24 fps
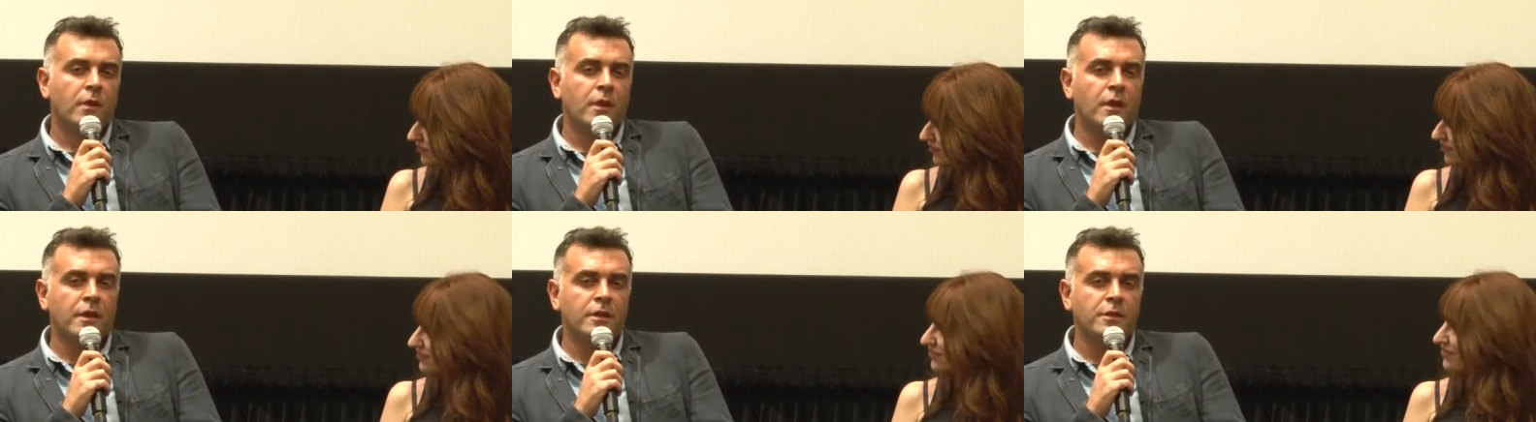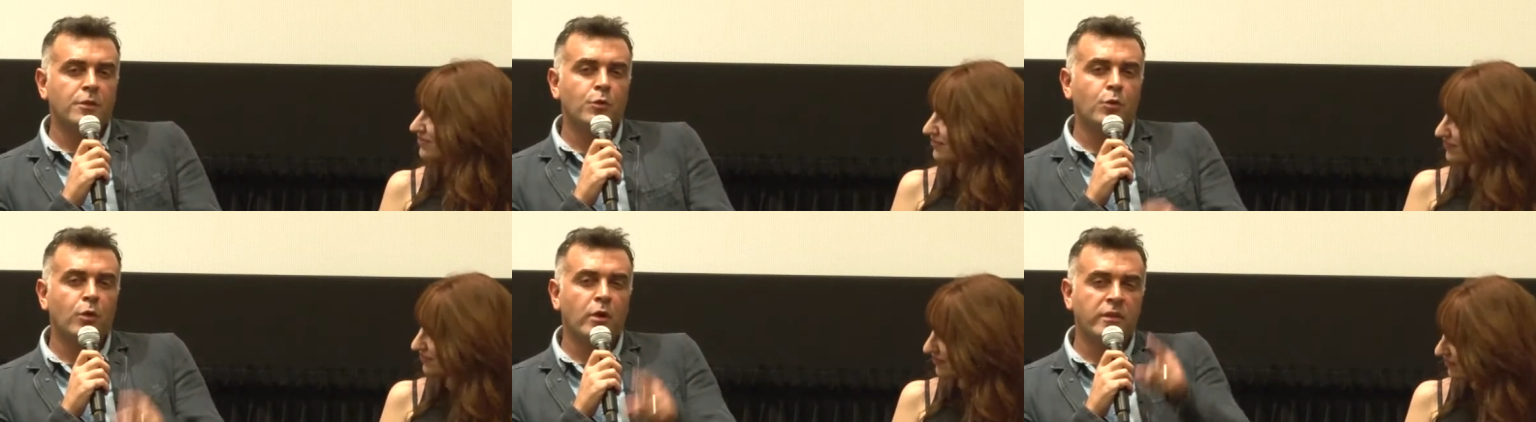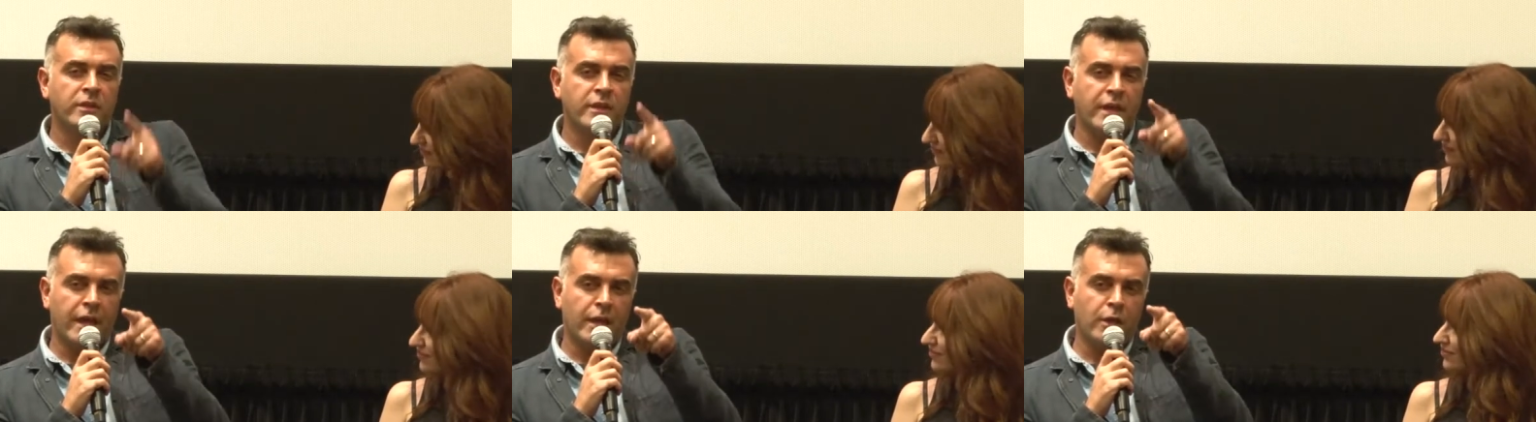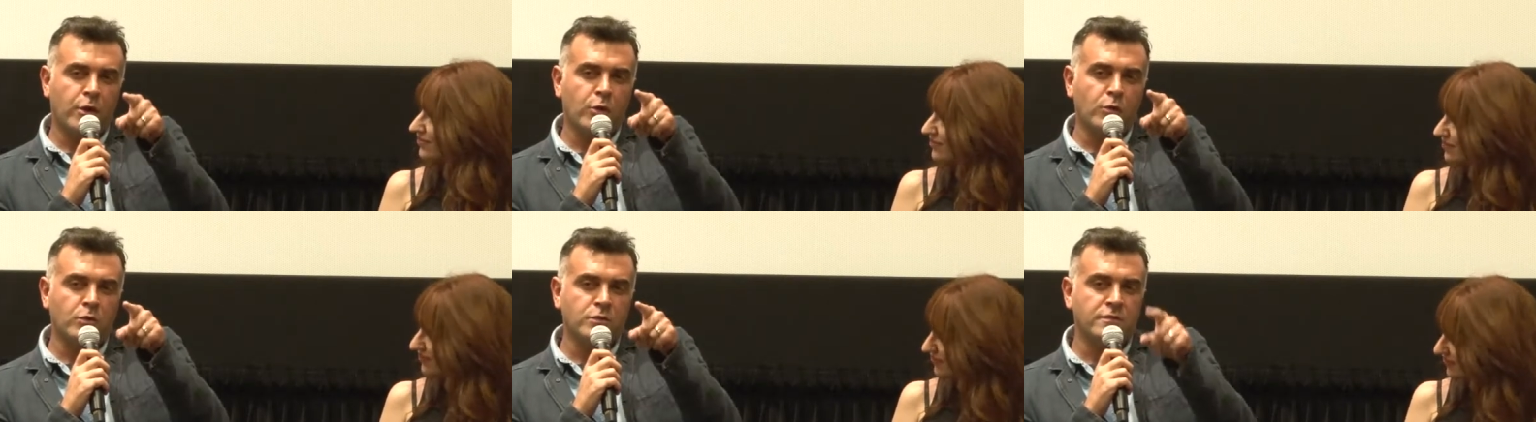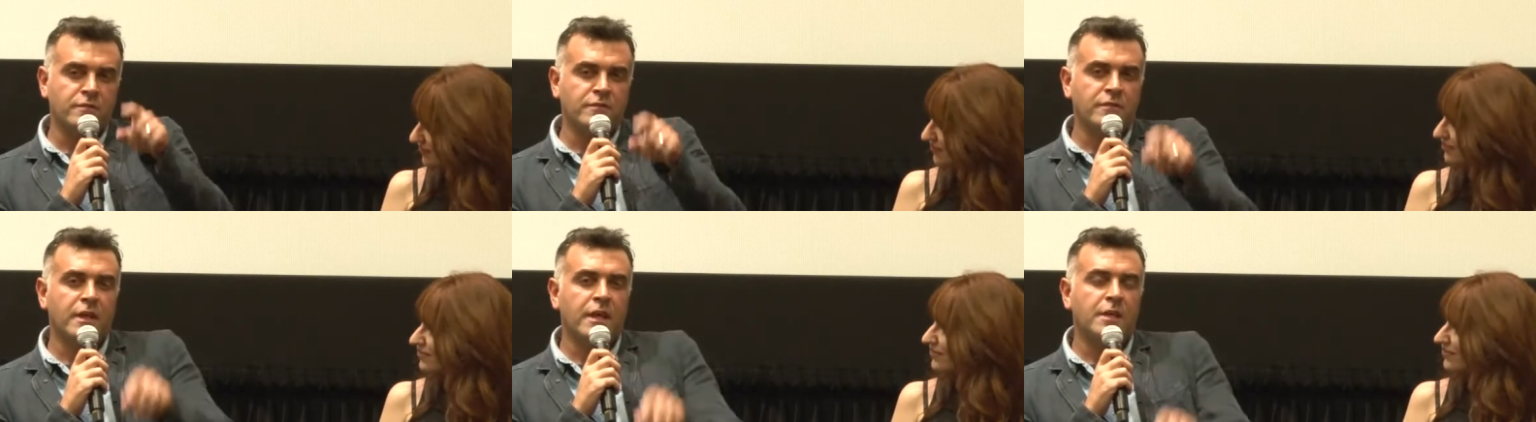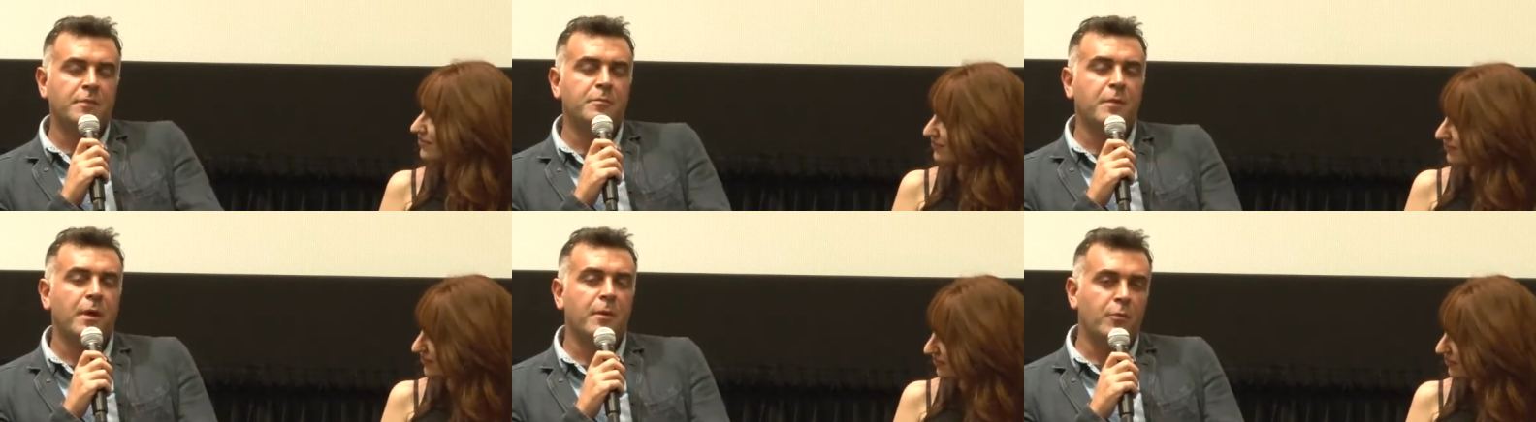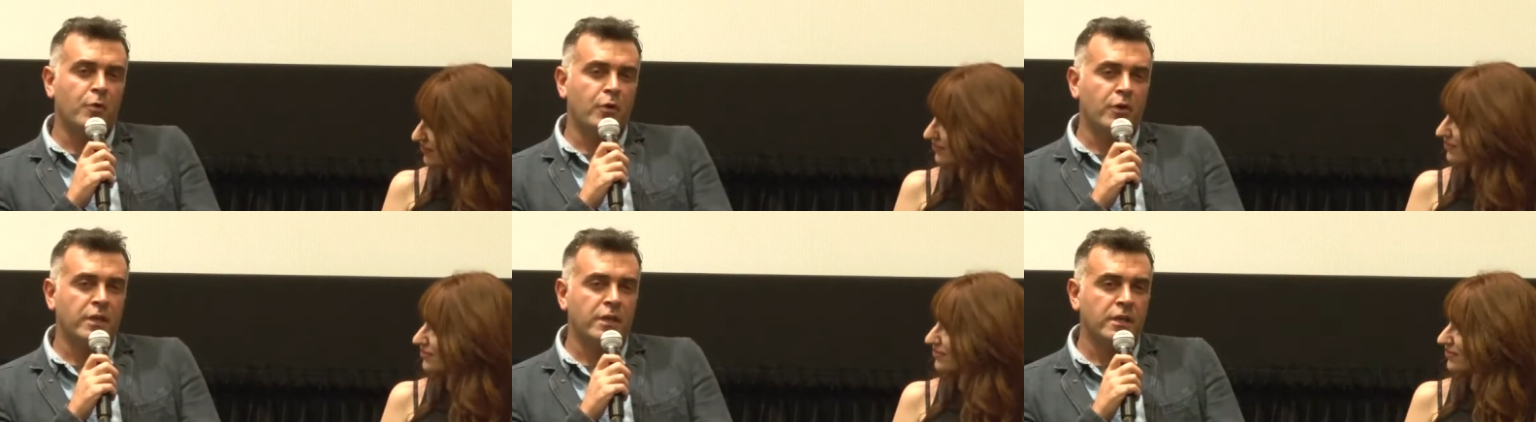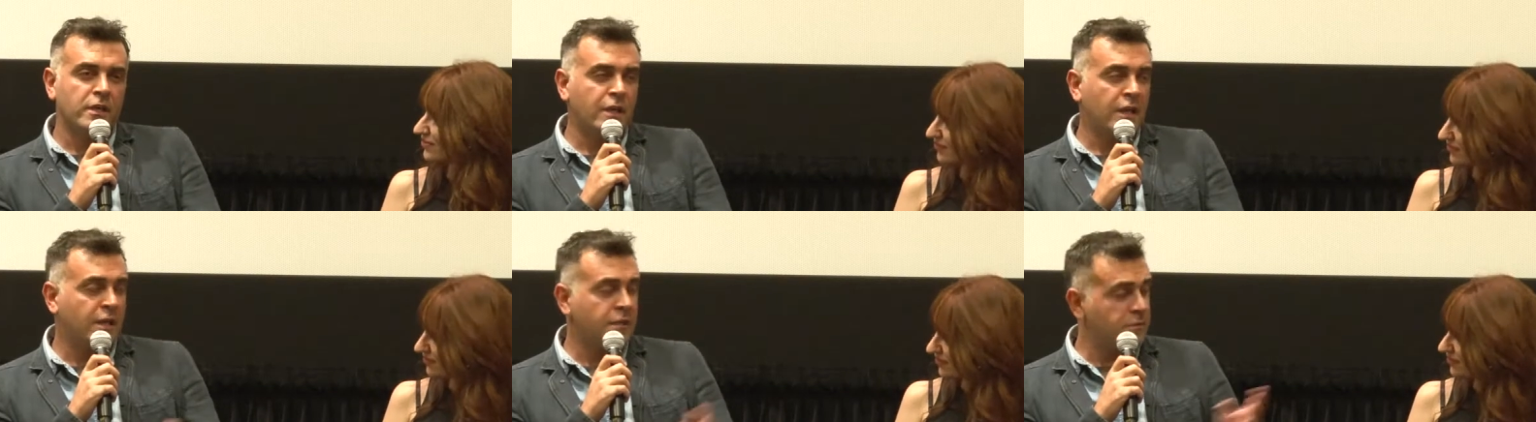Speaker 1: and you are the echoes of that
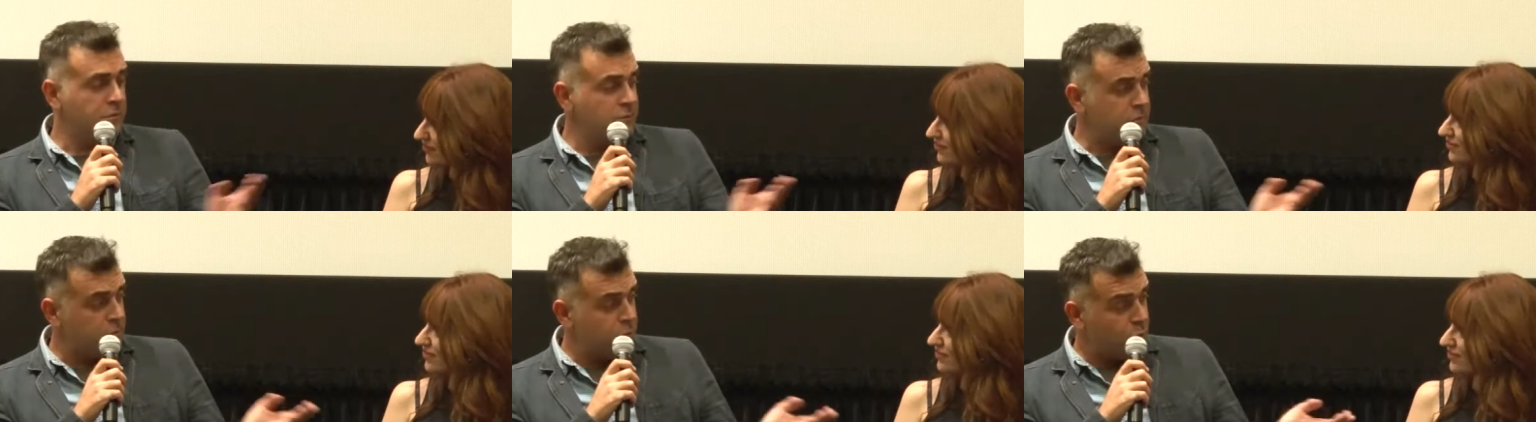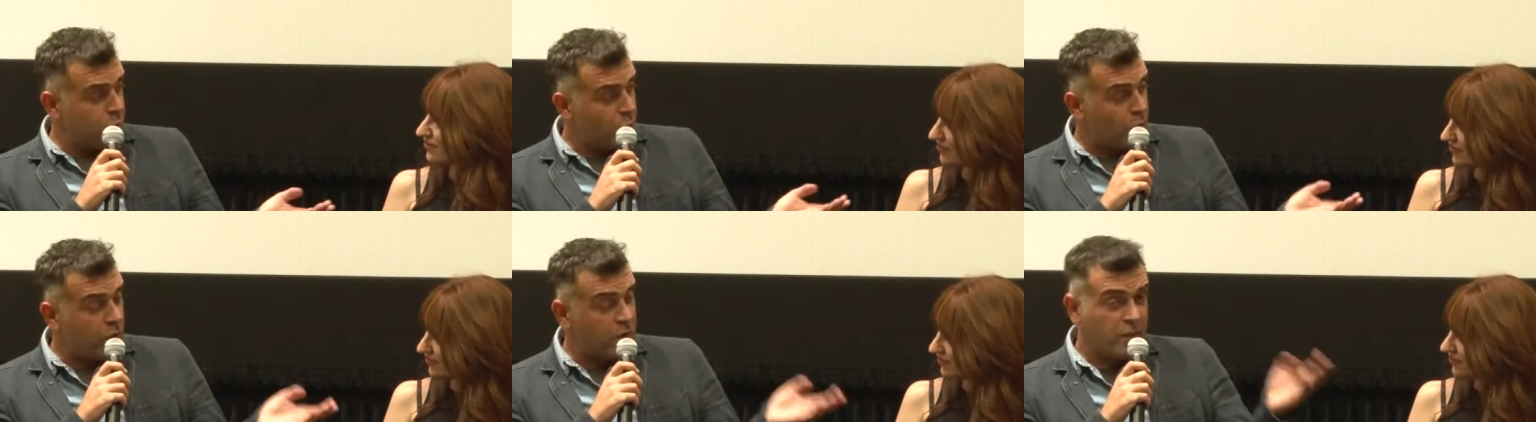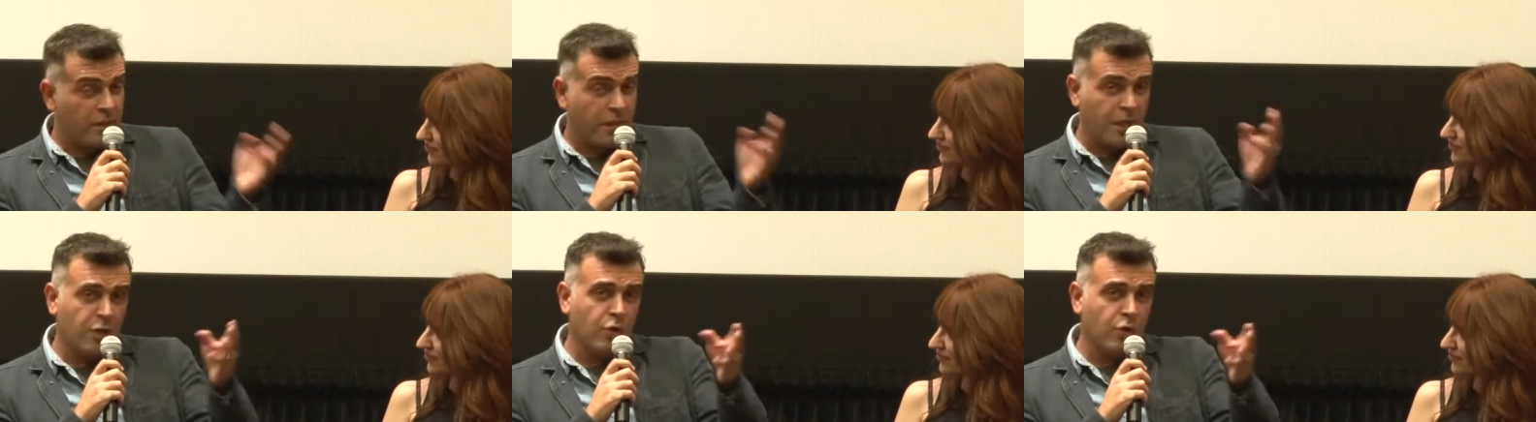memory, and you are the